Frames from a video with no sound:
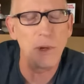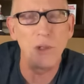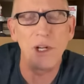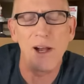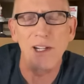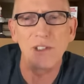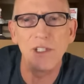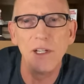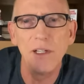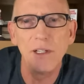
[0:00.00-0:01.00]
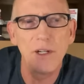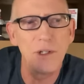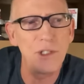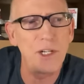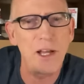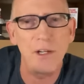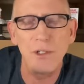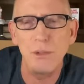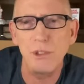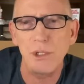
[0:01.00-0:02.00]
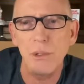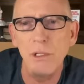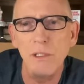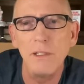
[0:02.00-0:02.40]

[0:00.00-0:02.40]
Botox because you got it too soon.